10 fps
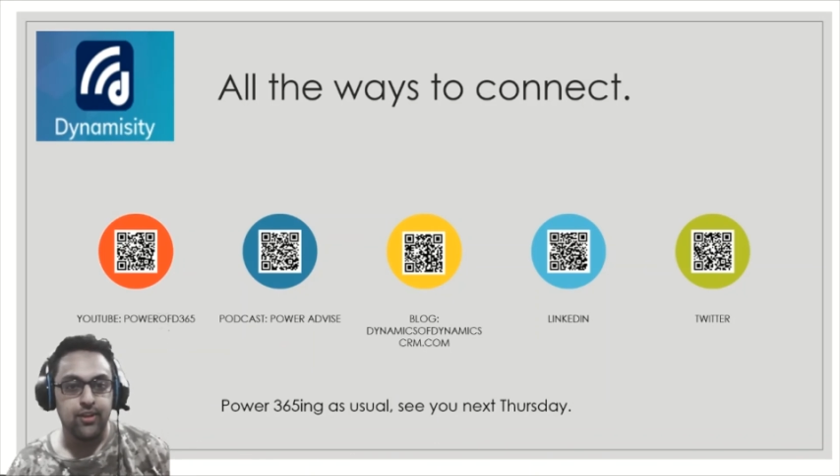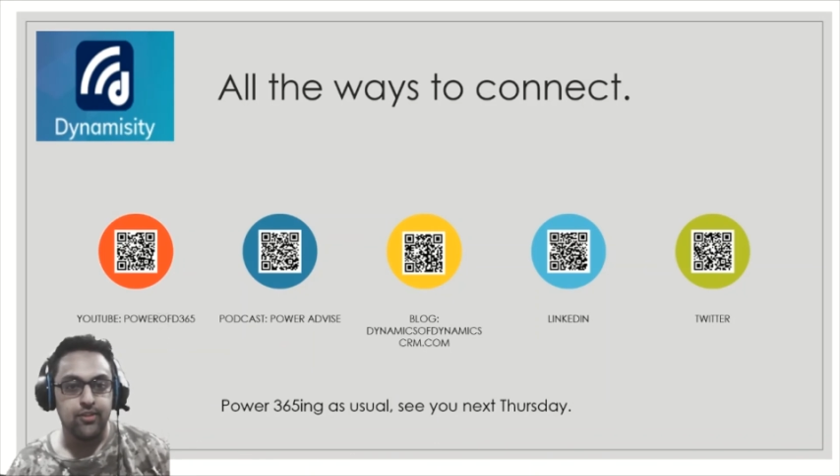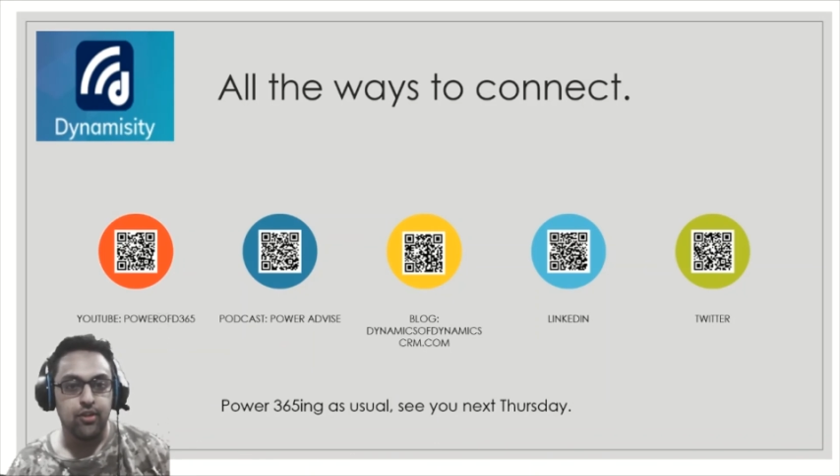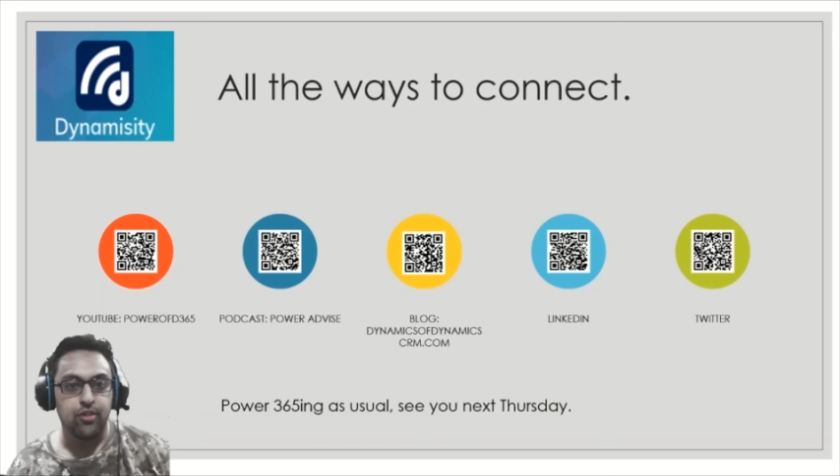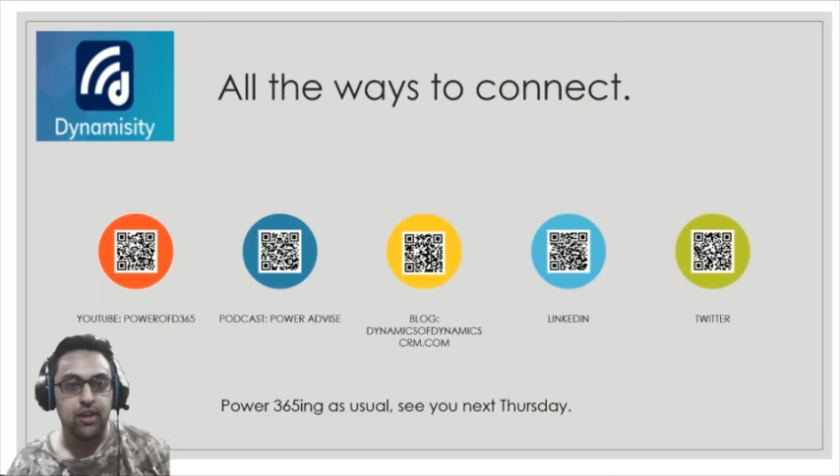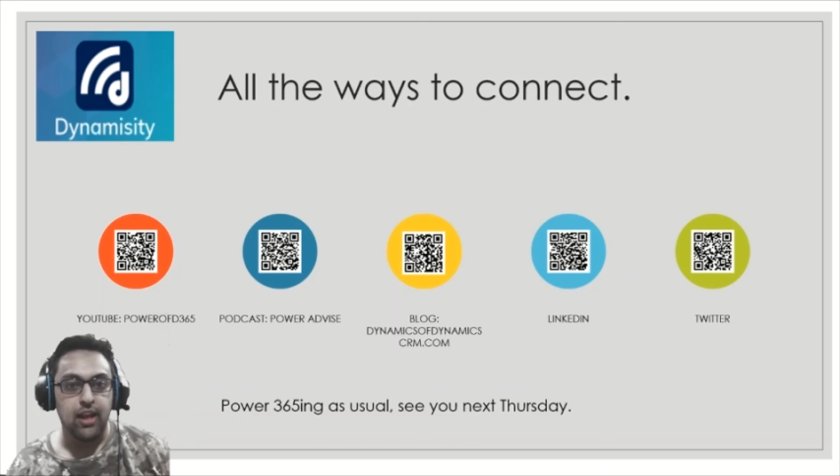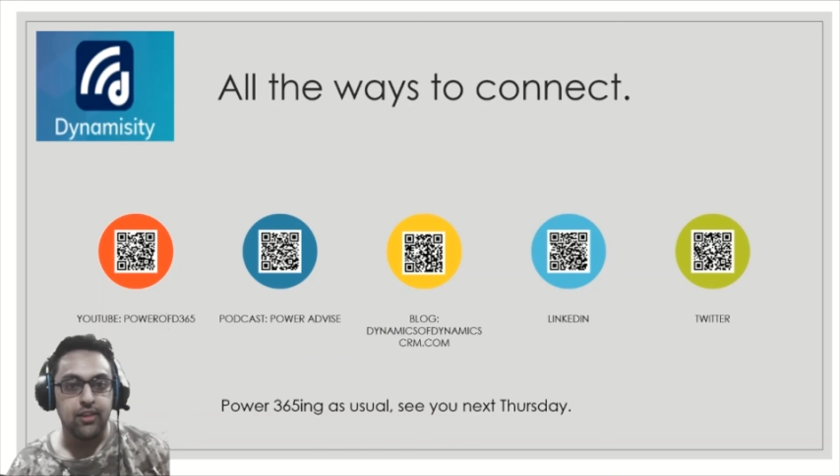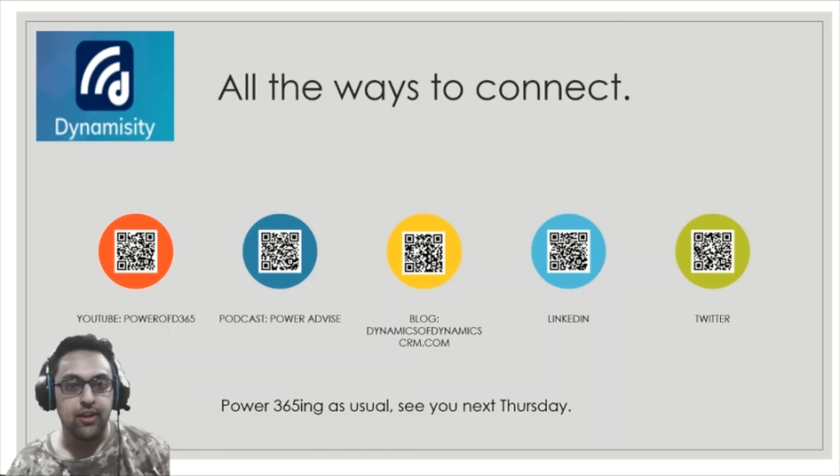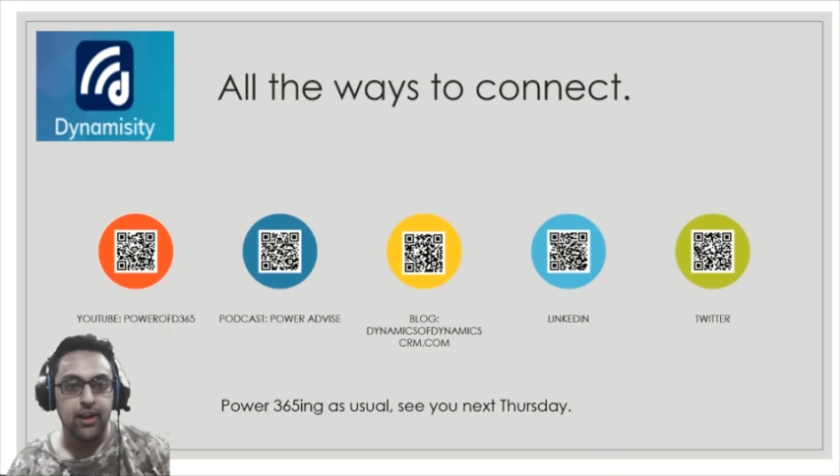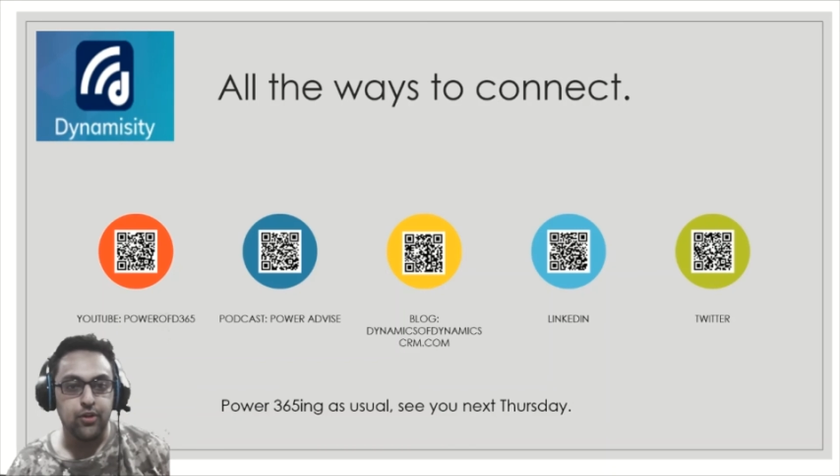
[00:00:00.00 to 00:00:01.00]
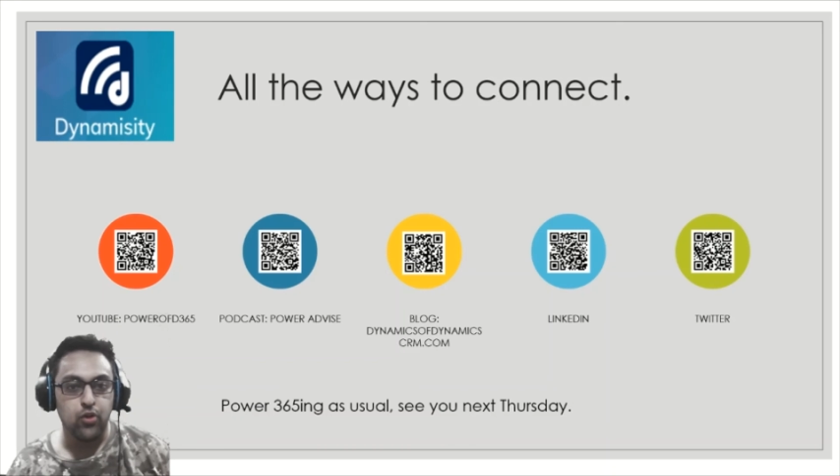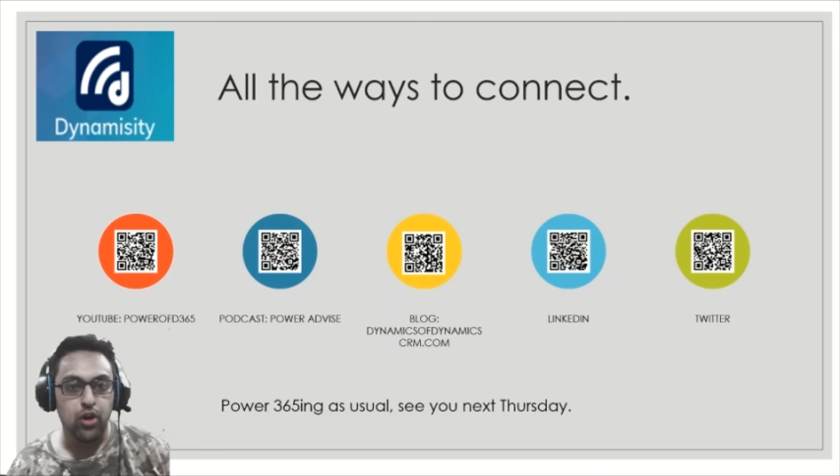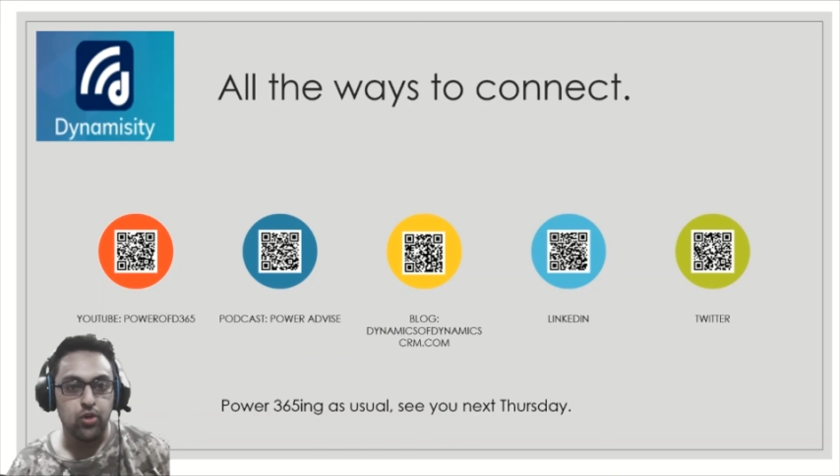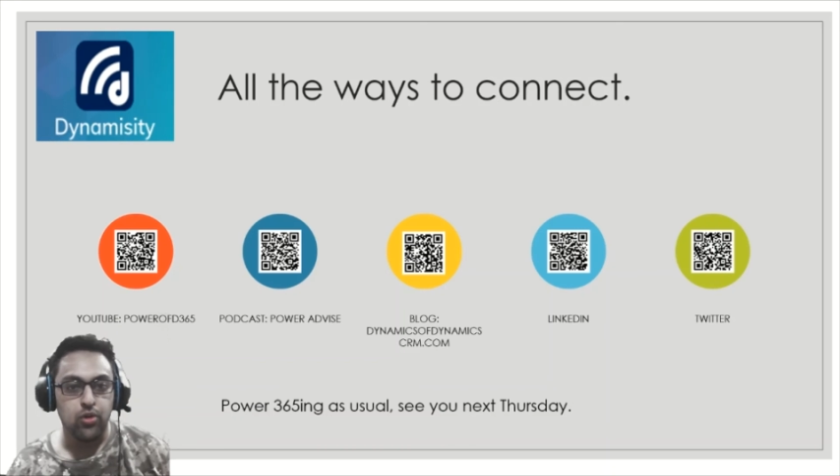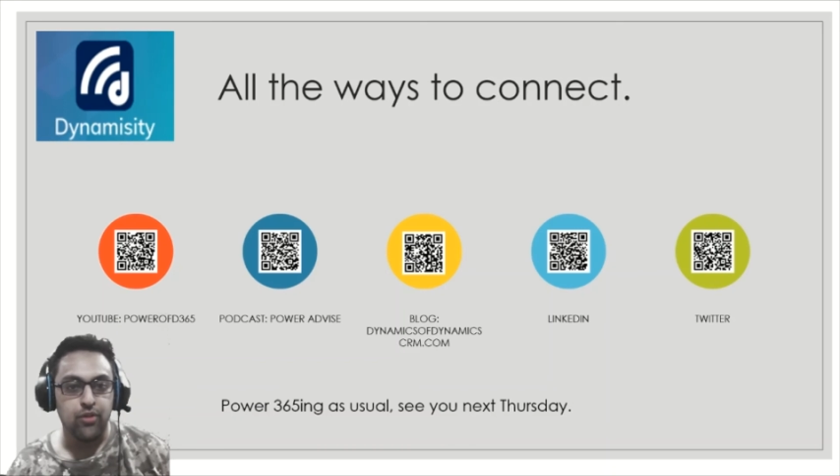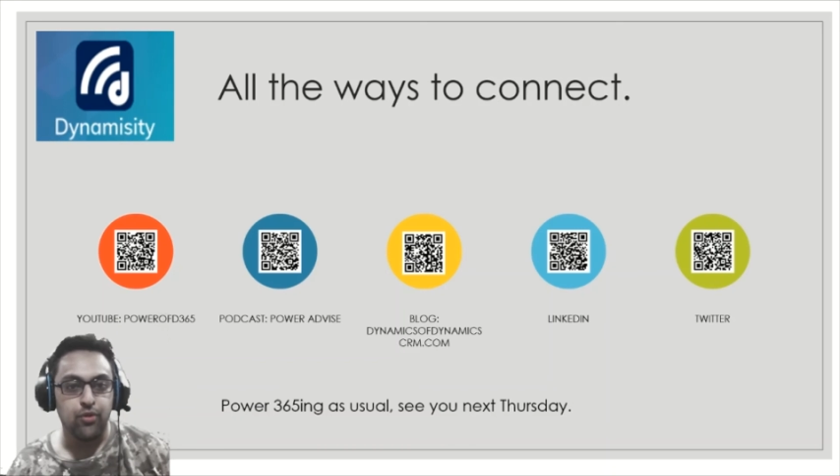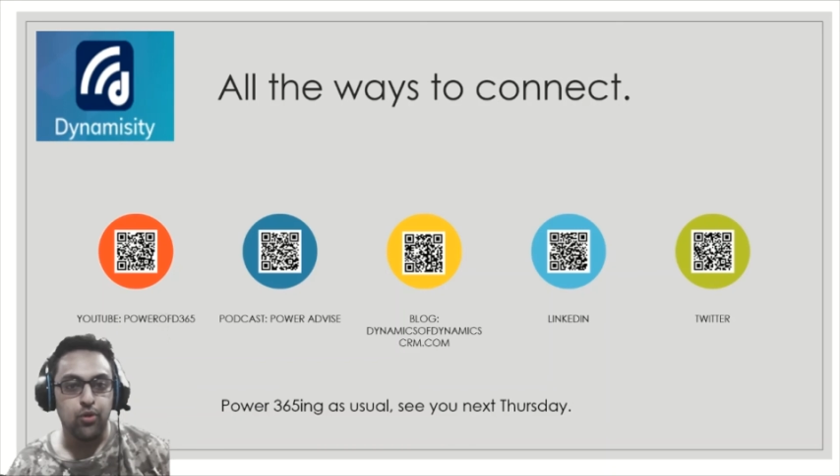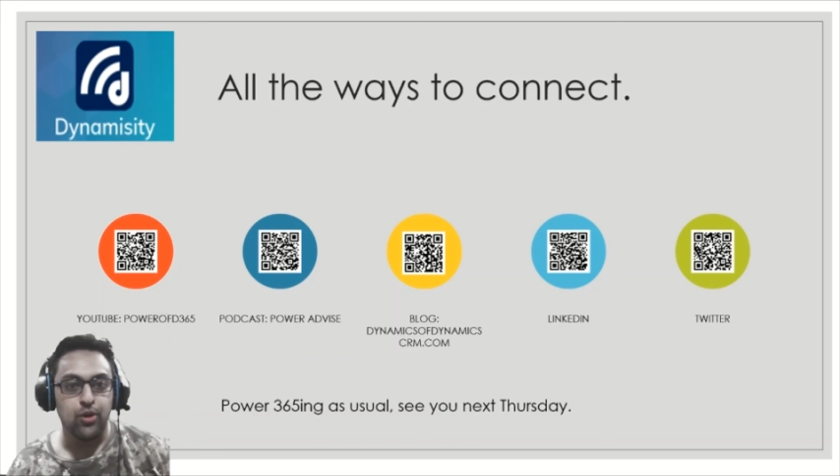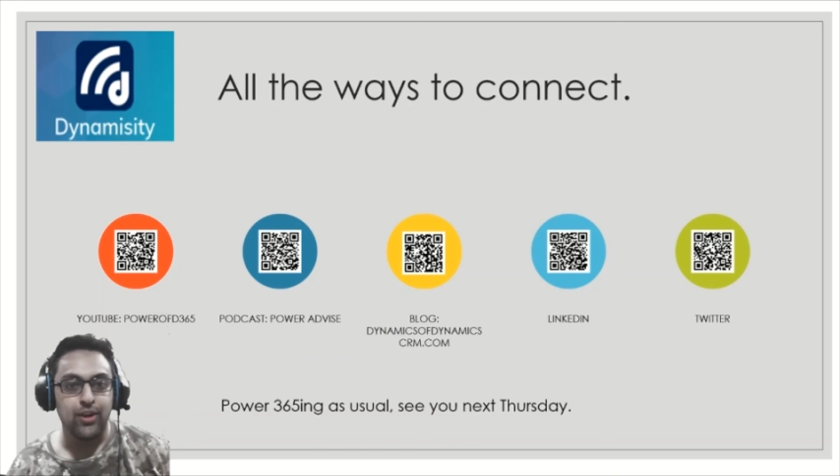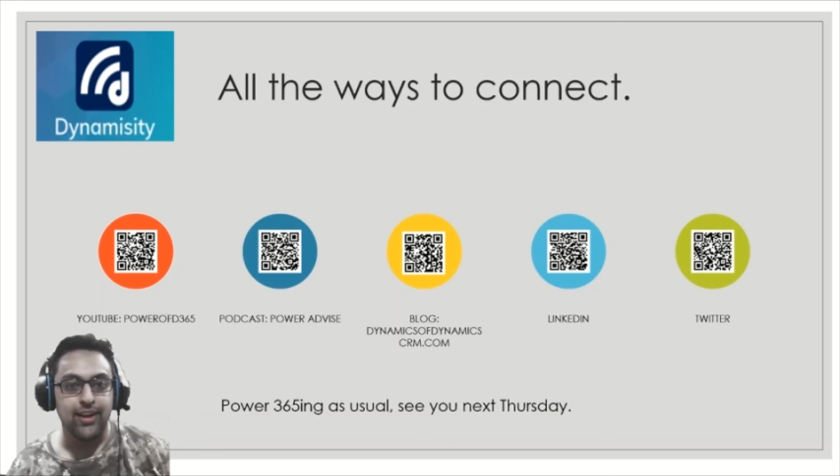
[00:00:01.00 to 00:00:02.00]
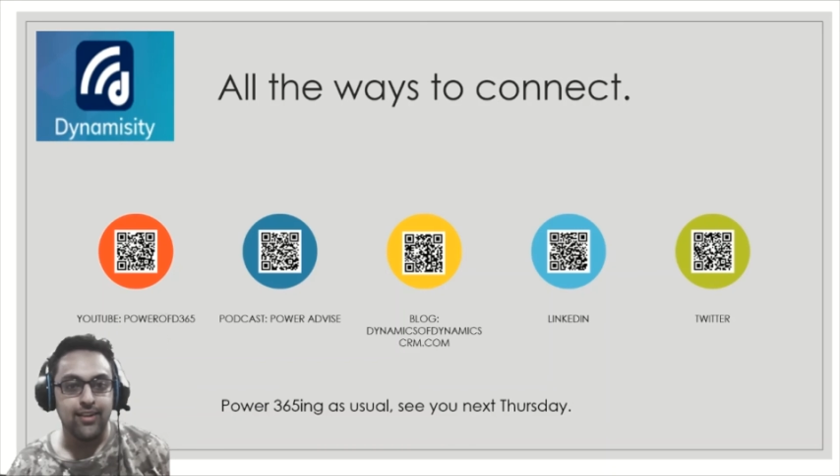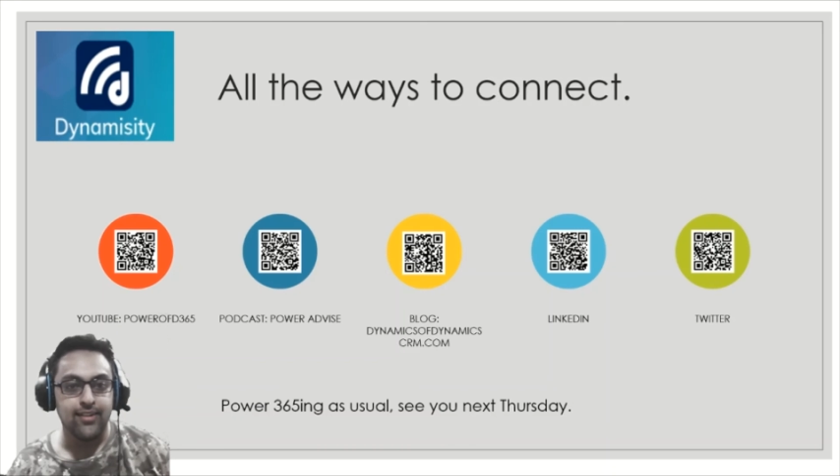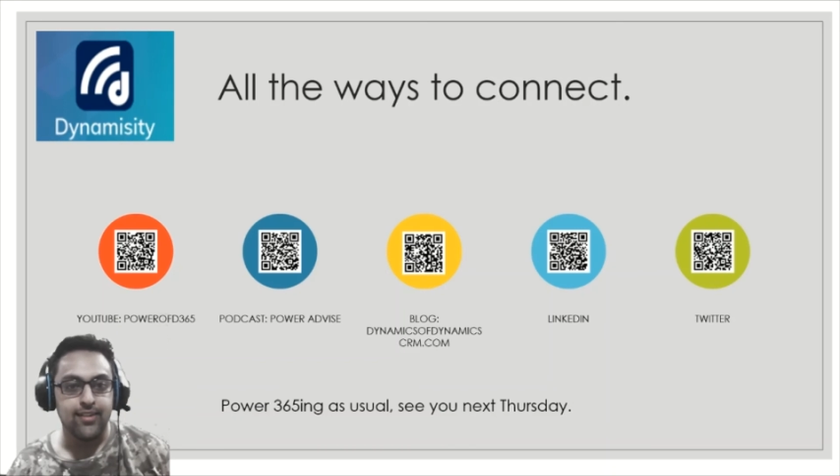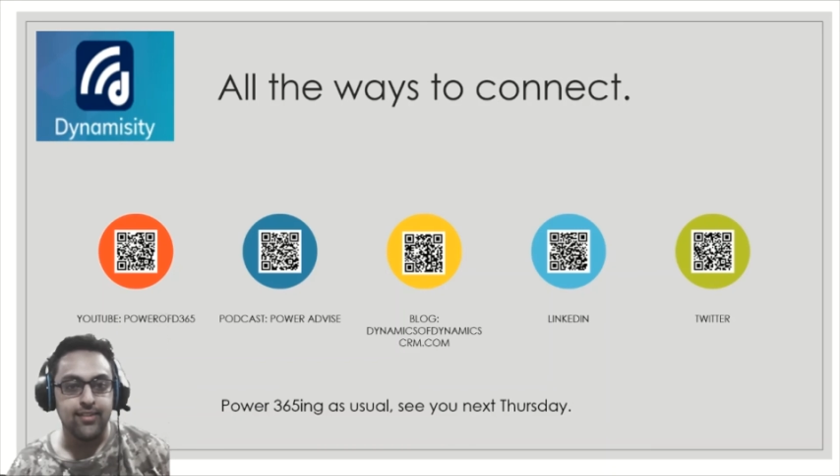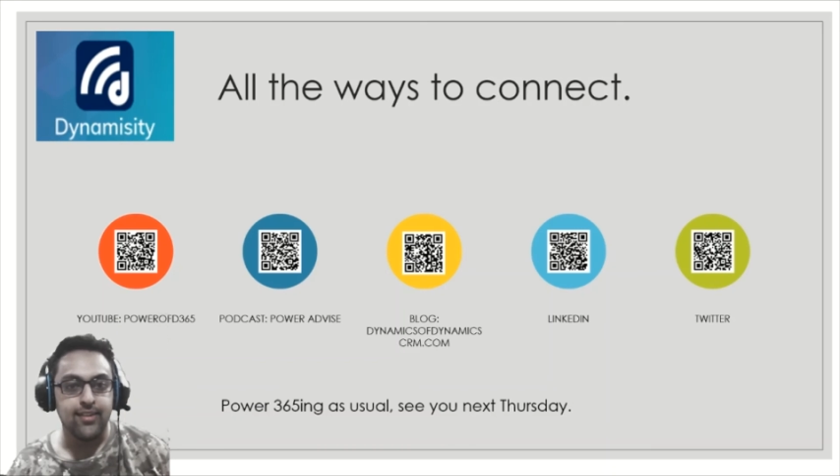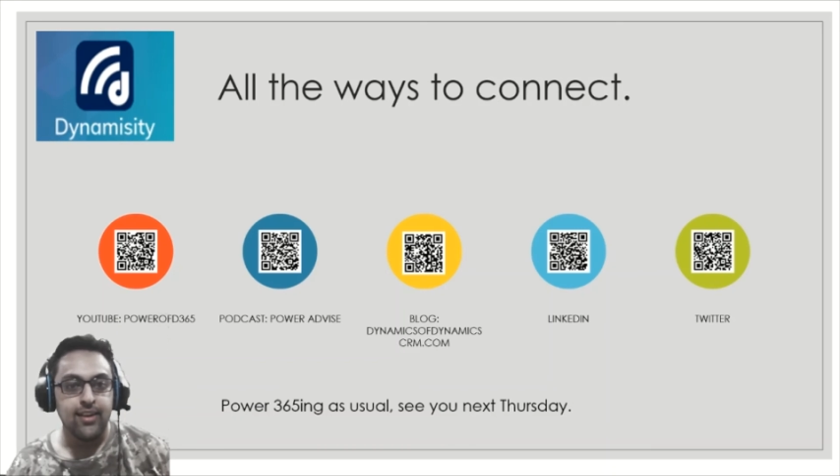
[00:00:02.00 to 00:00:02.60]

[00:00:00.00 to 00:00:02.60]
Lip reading: Just scan the right QR code if you want to get in touch.